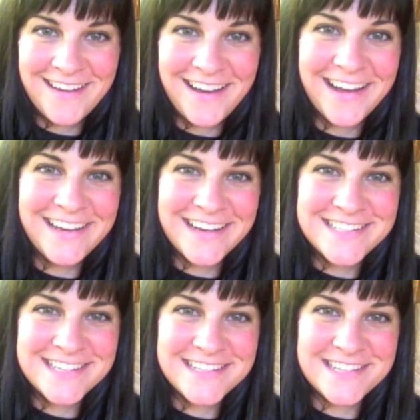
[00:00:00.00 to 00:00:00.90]
Hi guys,
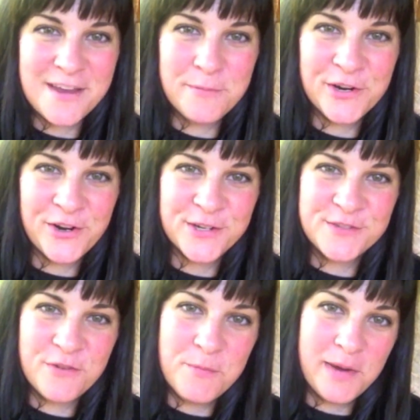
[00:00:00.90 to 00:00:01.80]
it's Amber Karnes
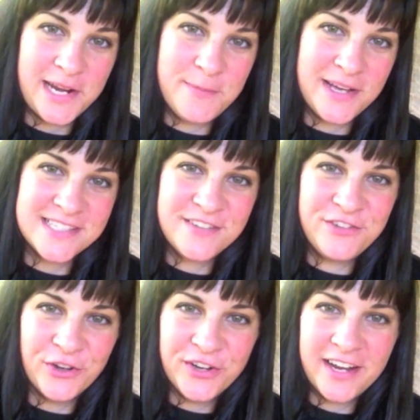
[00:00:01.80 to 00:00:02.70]
from
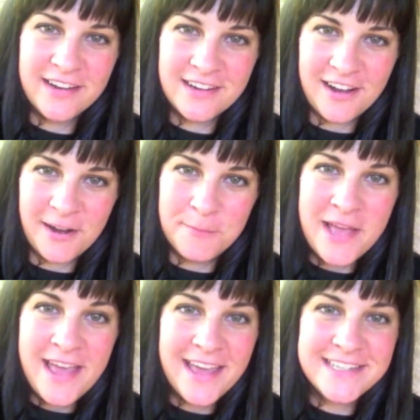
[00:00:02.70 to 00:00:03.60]
BodyPositiveYoga.com
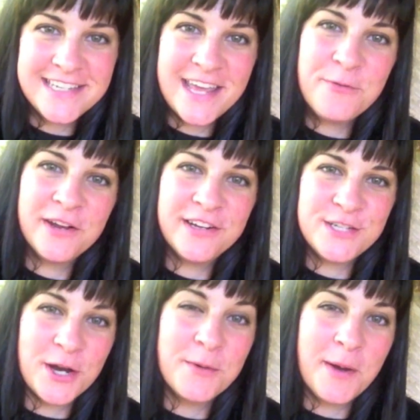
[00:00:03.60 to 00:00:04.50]
and today we're going to
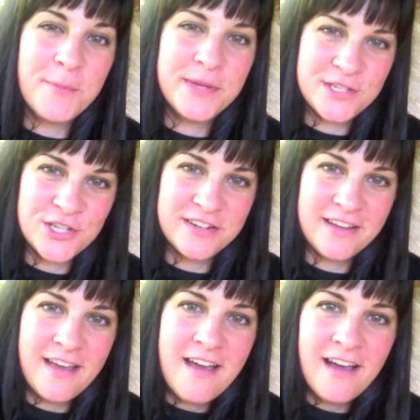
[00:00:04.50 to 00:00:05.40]
talk about pigeon.
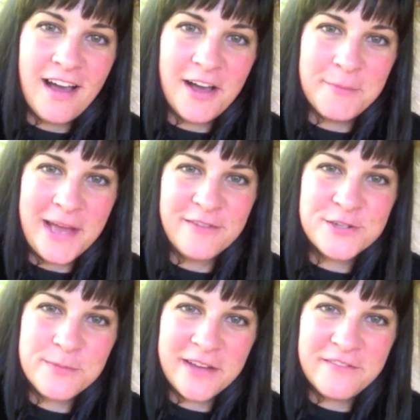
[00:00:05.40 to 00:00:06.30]
Um,
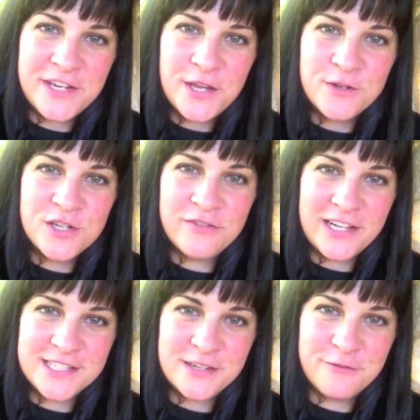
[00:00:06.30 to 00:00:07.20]
after my video
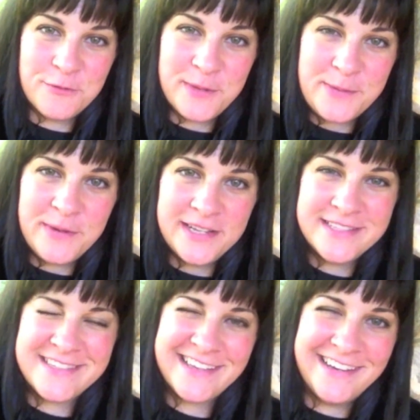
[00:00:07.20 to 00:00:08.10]
Shavasana for Big
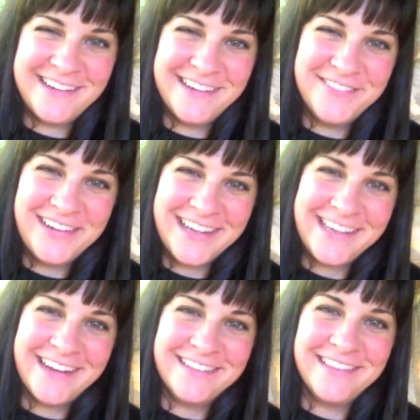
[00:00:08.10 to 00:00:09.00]
Butts, um, I
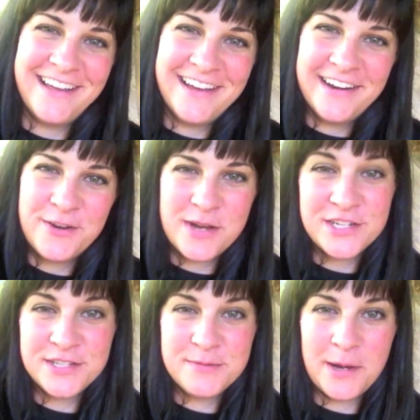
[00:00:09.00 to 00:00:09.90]
got a lot of
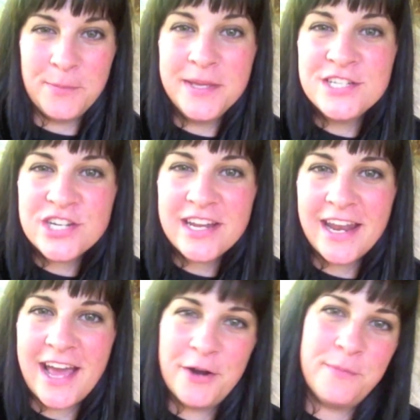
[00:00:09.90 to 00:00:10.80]
questions about pigeon
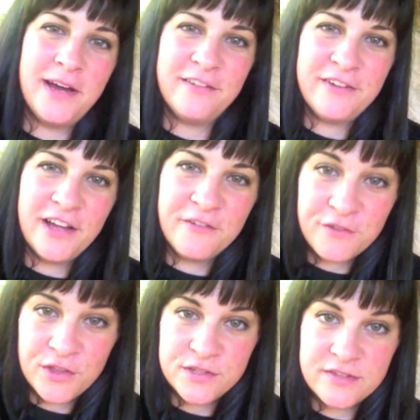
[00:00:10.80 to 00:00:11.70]
and how to modify it
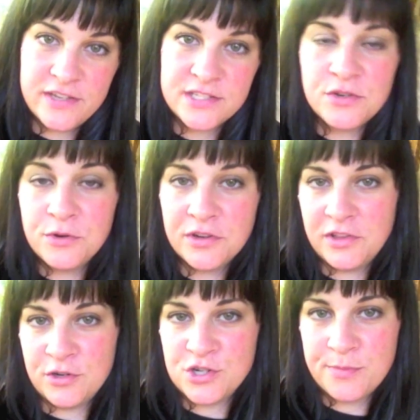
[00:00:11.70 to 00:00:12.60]
for those of us who are in
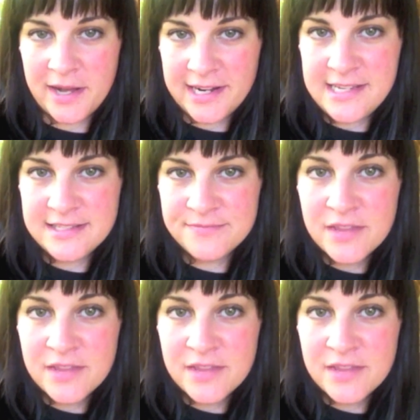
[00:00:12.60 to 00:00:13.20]
larger bodies.